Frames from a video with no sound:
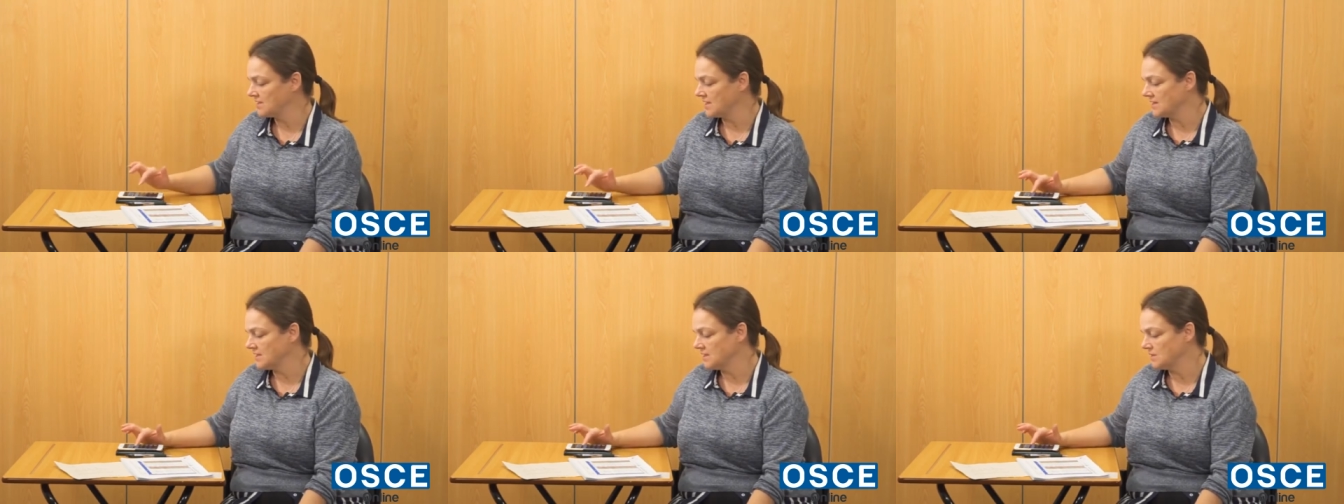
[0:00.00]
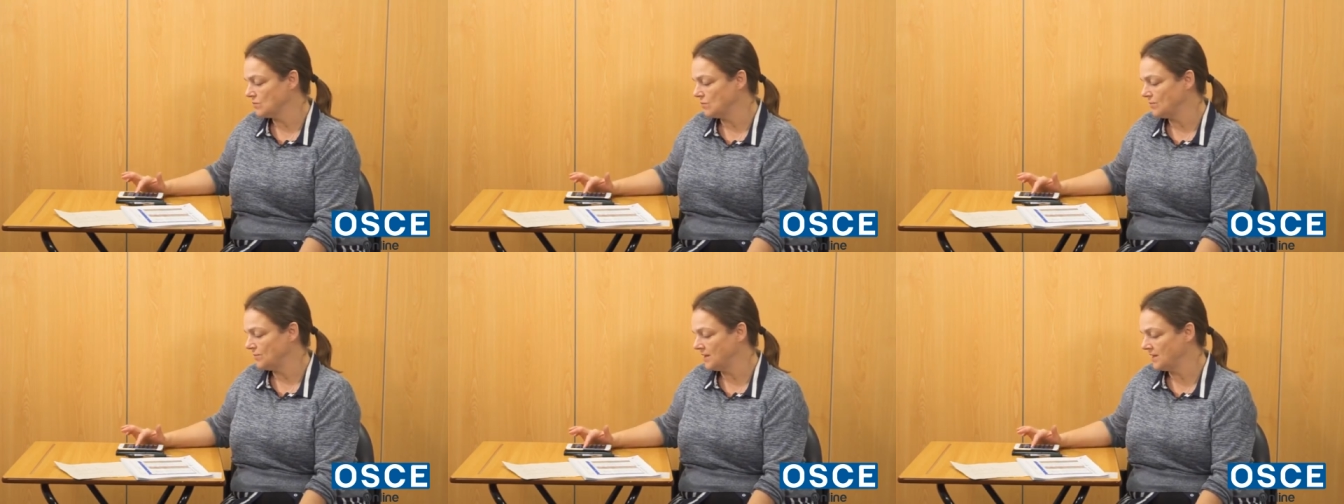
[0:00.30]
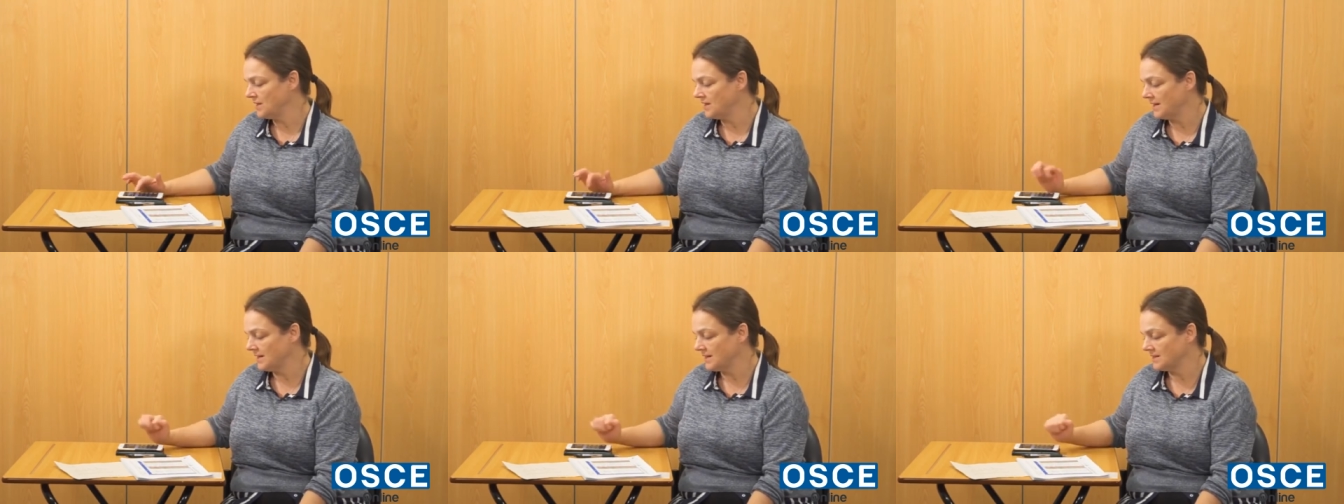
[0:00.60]
like this will be a
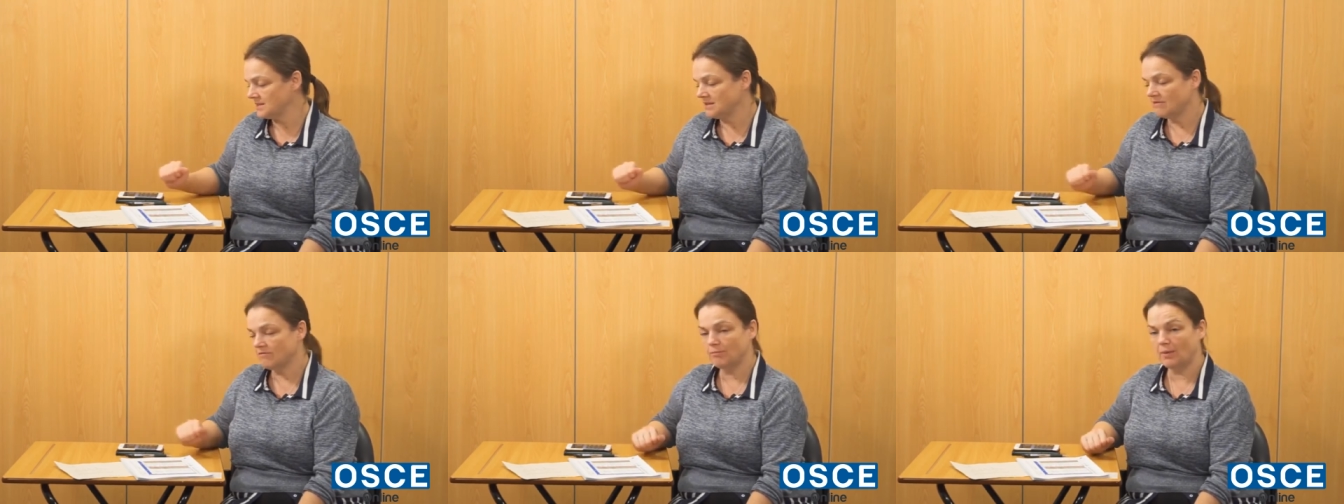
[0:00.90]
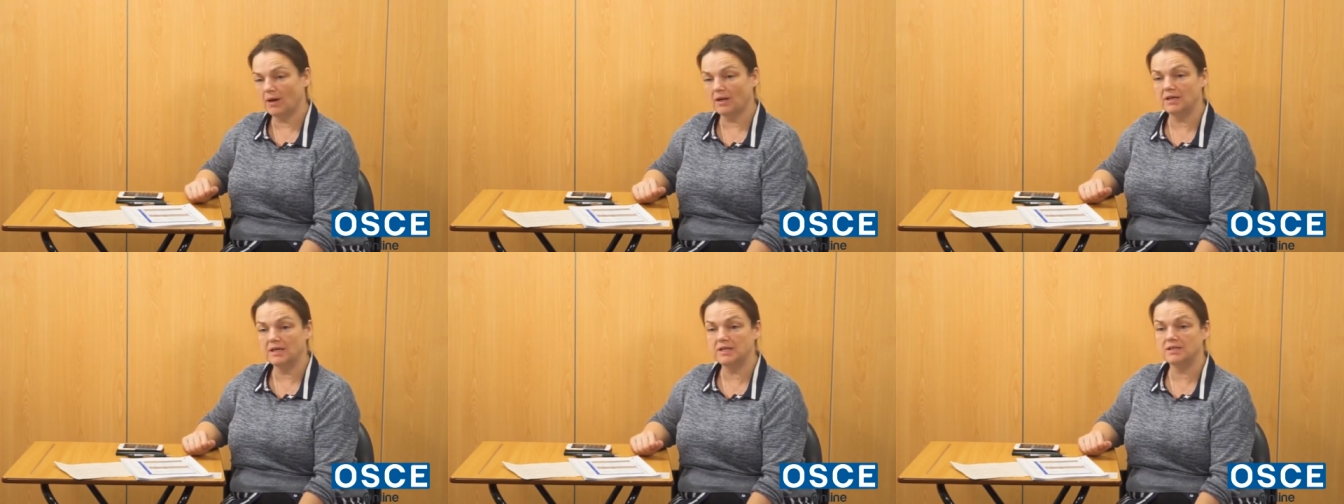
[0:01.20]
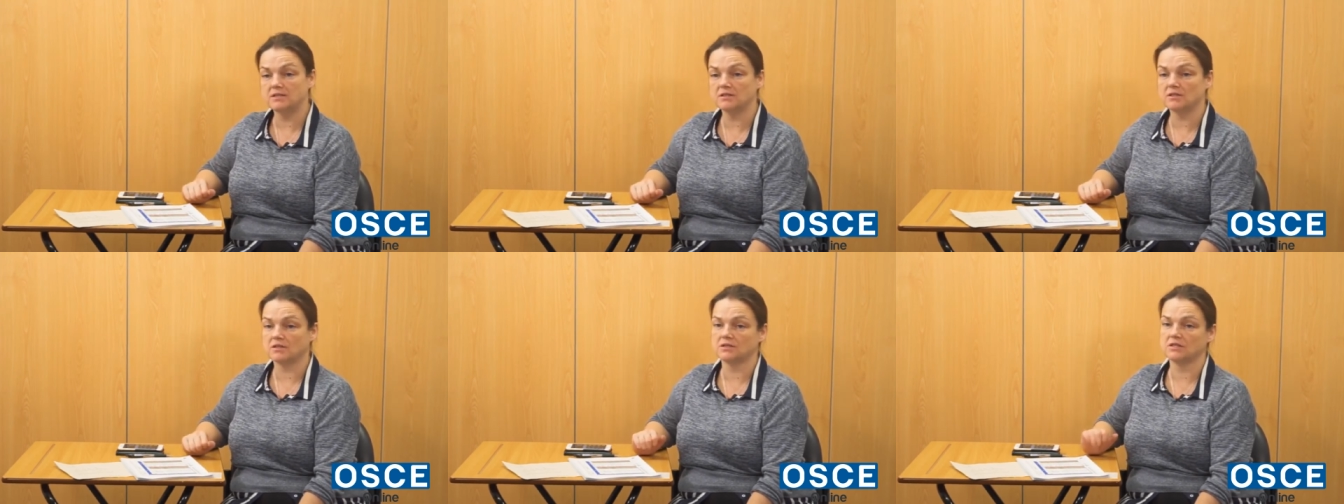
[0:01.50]
negative
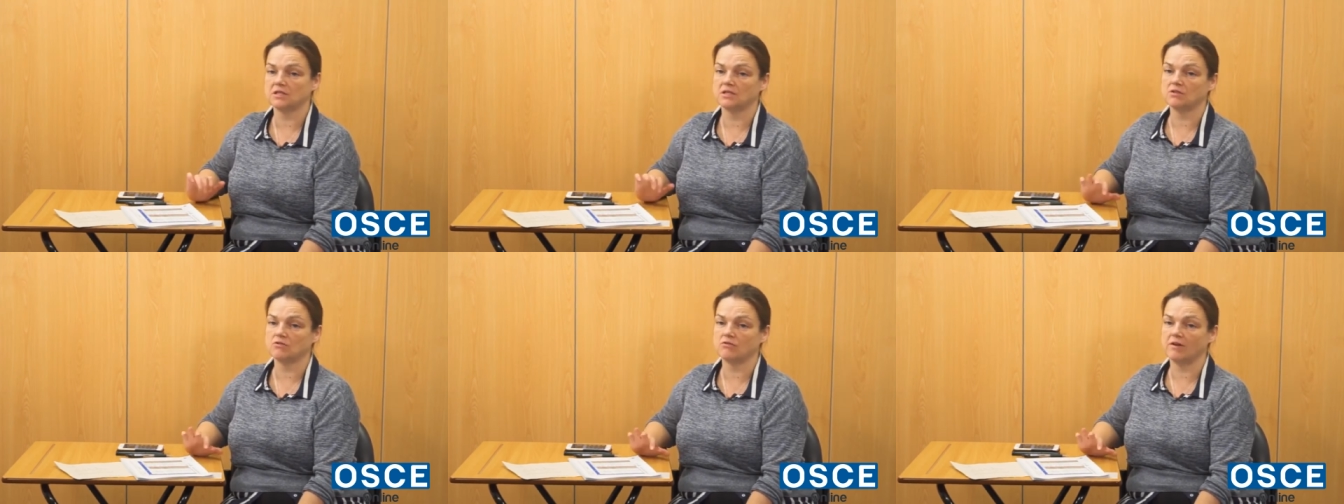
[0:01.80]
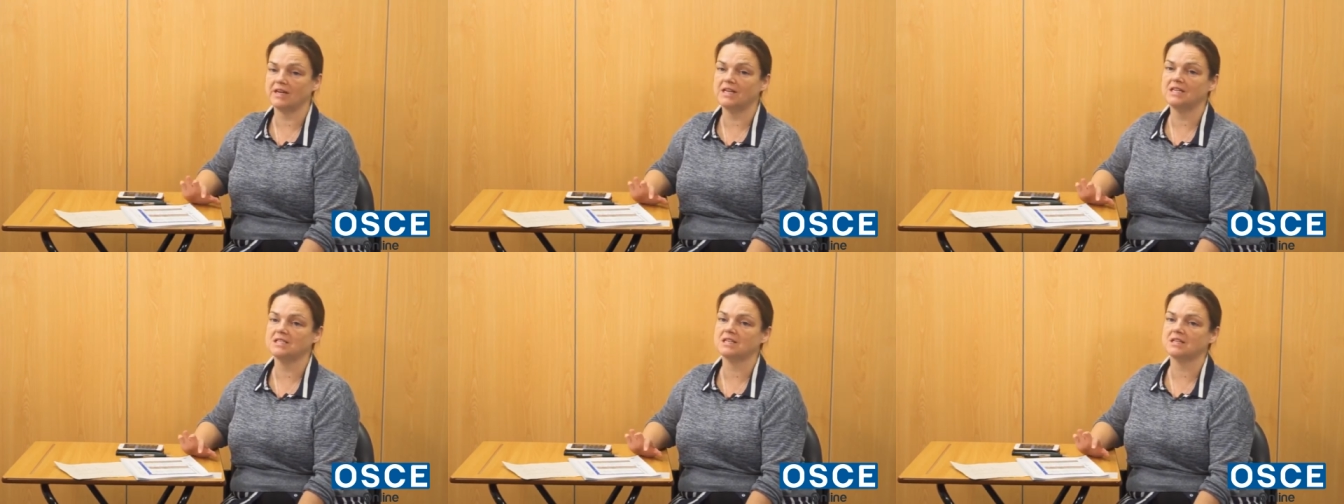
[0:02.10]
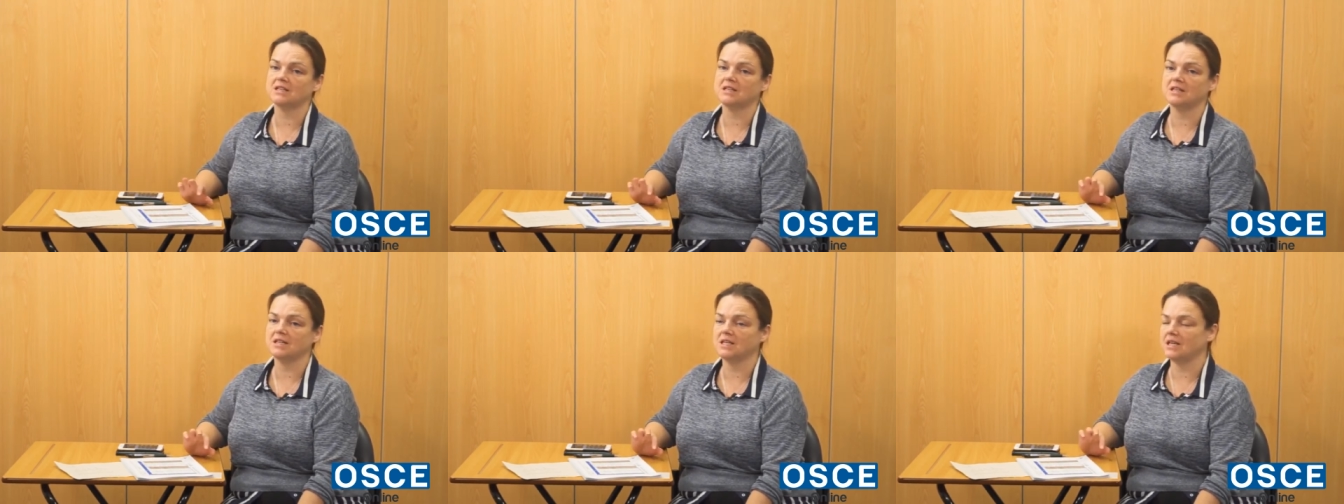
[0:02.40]
balance because it's greater
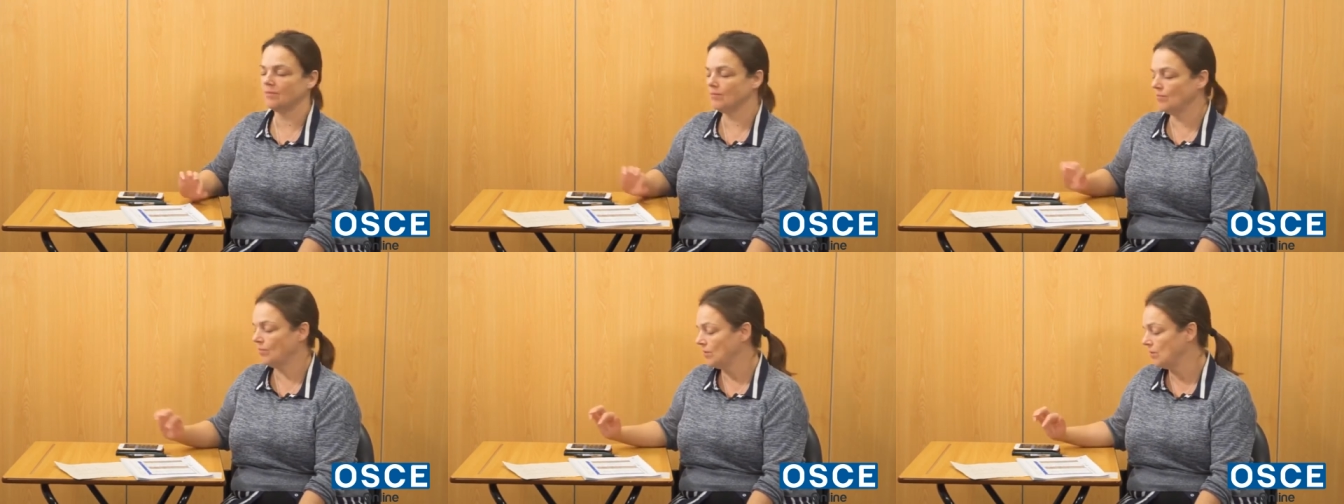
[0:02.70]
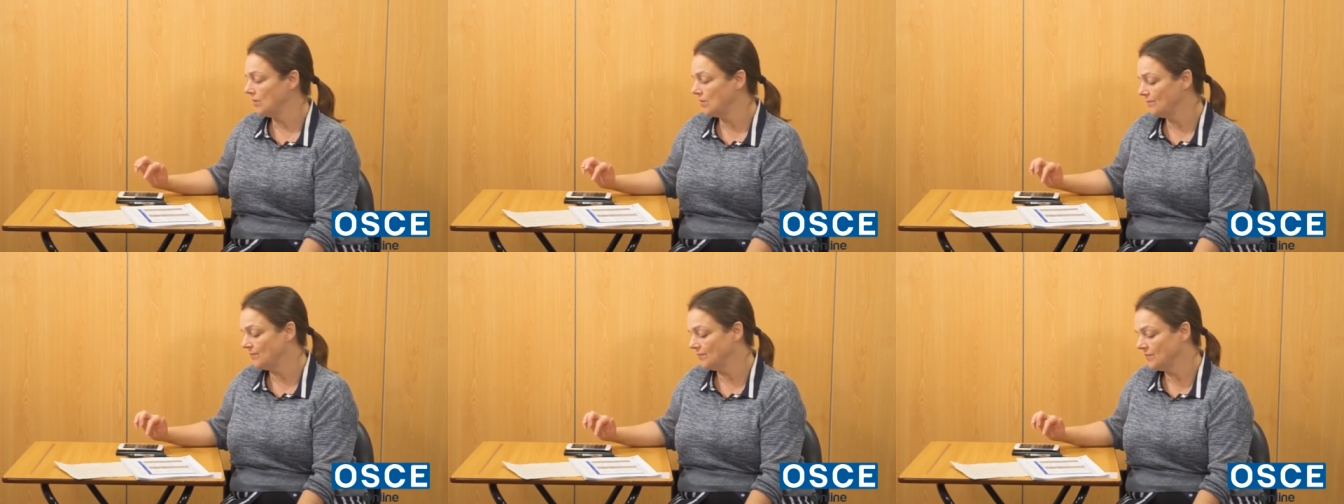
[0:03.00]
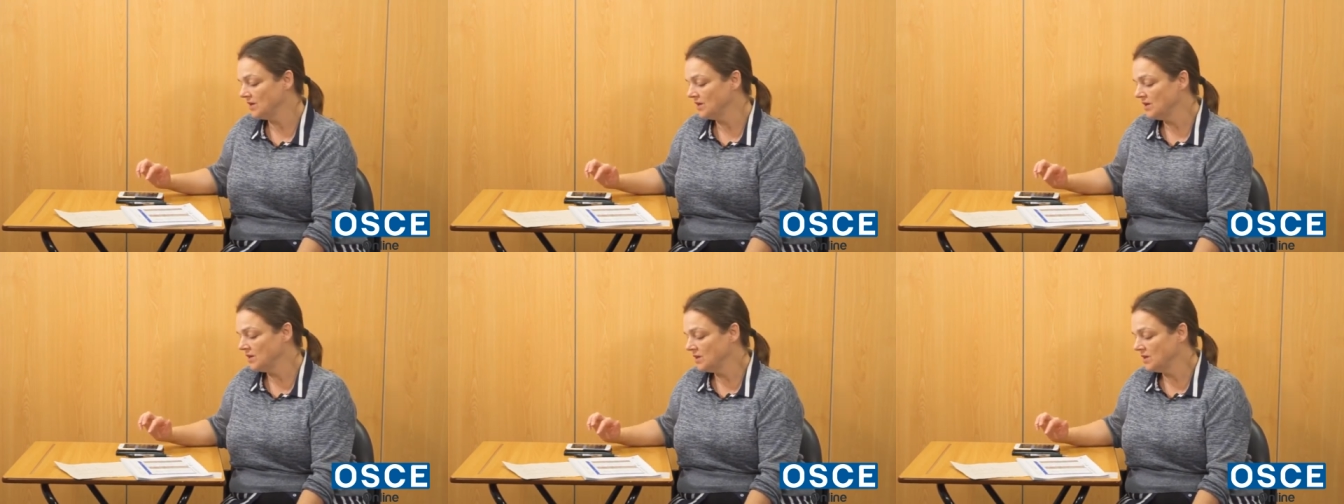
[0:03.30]
than the input.